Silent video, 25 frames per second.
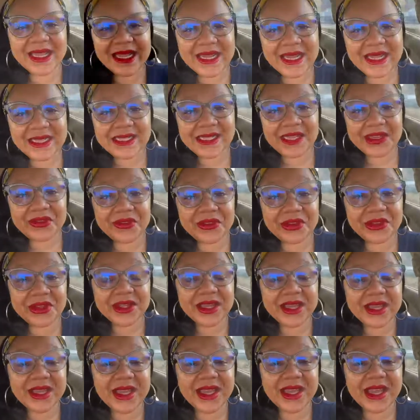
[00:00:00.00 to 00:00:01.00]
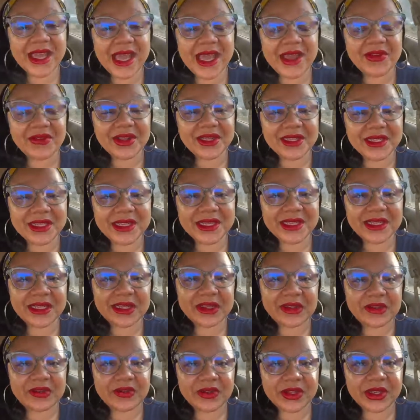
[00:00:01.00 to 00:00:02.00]
guys. I feel like I haven't done
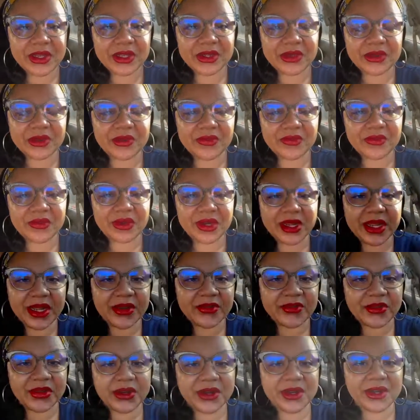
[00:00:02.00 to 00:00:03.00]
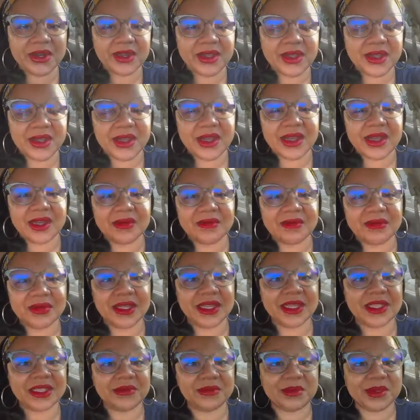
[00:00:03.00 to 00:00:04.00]
a video in forever.
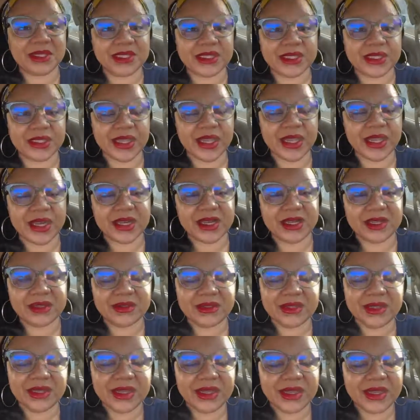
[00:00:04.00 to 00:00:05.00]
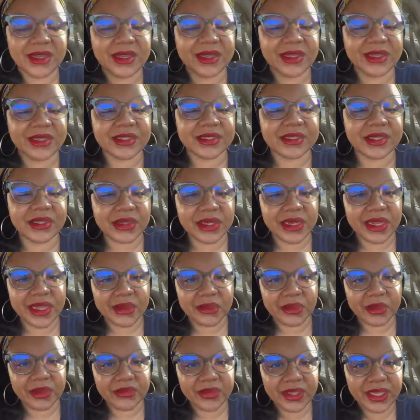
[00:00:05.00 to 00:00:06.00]
Things have been kind of slowing
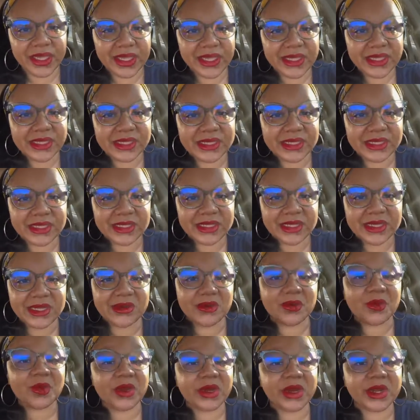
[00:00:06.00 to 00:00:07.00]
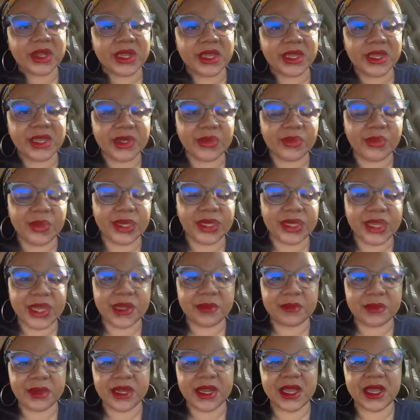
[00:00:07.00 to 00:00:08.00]
down with kids and working and
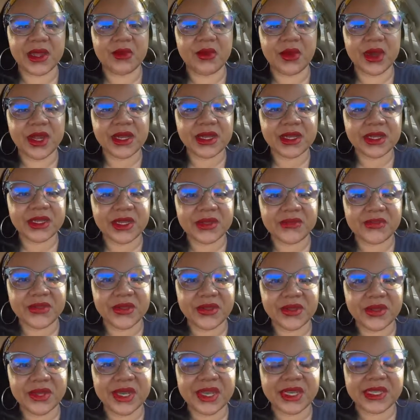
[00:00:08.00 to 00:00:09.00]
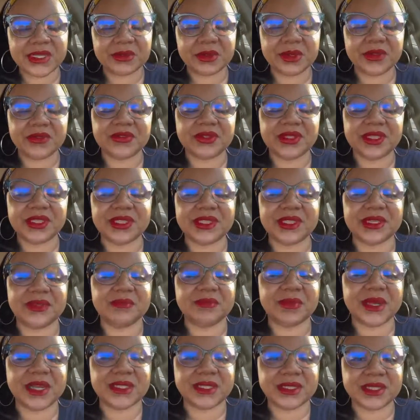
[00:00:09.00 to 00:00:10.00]
whatnot. But I wanted to leave you guys with just a
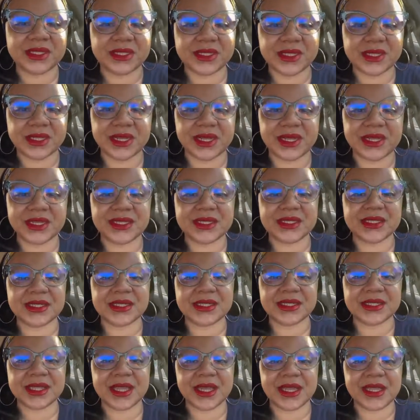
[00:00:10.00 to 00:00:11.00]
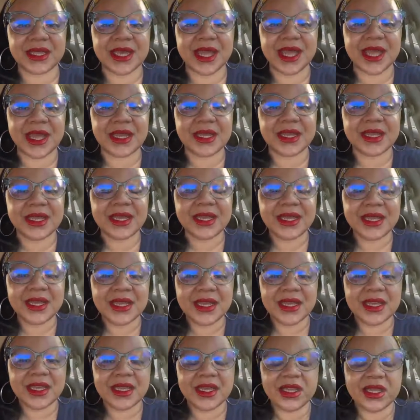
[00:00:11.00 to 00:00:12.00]
message today just to say that,
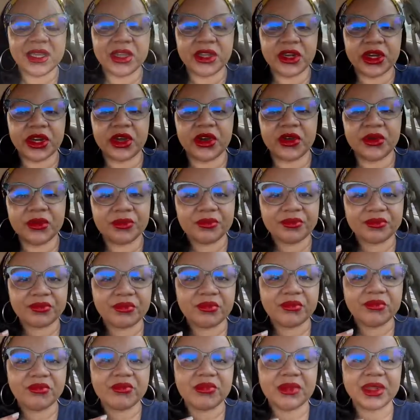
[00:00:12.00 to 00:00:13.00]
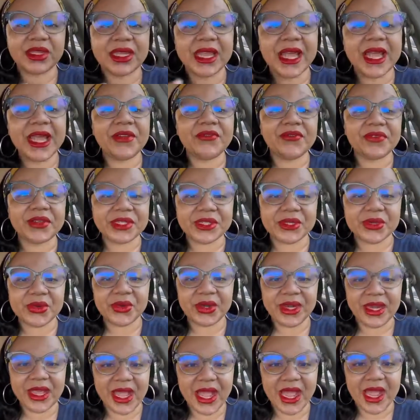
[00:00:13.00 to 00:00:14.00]
you know, life is
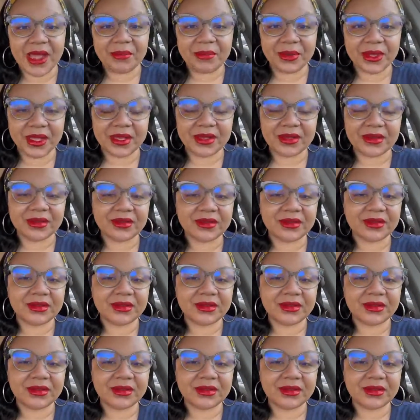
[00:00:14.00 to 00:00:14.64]
going to happen